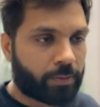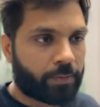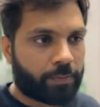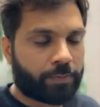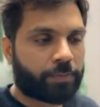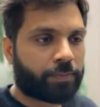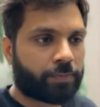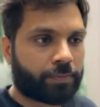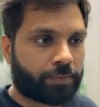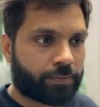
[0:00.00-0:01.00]

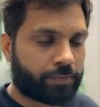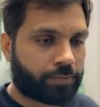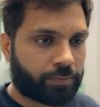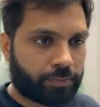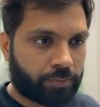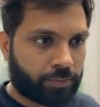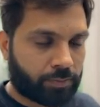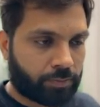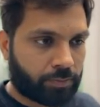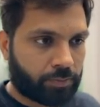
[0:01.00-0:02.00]

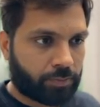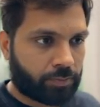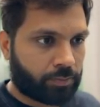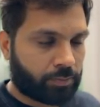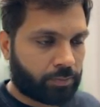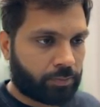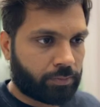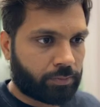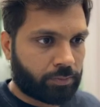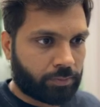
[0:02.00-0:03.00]
Nobody speaks.